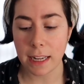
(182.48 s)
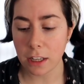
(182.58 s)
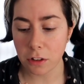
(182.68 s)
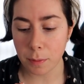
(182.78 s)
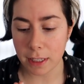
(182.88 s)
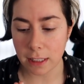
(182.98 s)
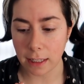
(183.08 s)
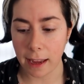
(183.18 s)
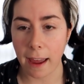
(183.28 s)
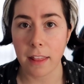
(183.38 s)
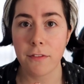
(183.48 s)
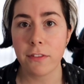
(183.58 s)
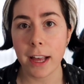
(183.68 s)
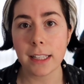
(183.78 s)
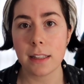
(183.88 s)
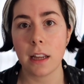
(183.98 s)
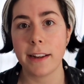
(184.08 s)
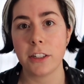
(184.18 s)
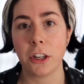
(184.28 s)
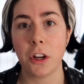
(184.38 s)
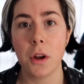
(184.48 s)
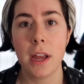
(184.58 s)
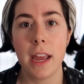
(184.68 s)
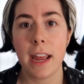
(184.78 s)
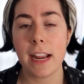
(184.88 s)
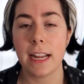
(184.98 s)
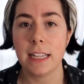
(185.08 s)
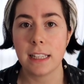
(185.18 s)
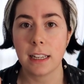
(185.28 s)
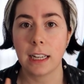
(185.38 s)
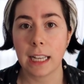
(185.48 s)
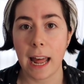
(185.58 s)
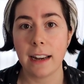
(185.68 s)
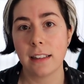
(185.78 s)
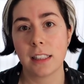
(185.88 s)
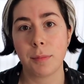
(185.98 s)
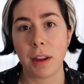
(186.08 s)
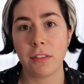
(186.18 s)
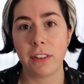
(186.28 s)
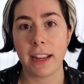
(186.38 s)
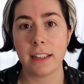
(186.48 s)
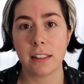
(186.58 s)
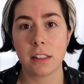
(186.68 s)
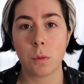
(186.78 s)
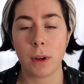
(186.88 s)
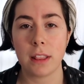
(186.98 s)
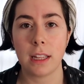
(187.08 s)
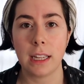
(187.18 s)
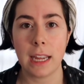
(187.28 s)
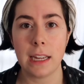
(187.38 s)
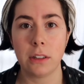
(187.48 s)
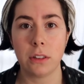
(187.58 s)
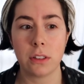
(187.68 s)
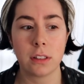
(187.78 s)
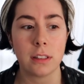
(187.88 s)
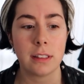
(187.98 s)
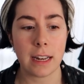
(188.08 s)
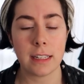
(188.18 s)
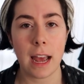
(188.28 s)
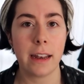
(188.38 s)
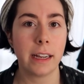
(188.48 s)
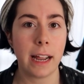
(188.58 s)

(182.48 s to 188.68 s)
to take you through my skincare. The first thing I do is cleanse my face with the Kiehl's Centella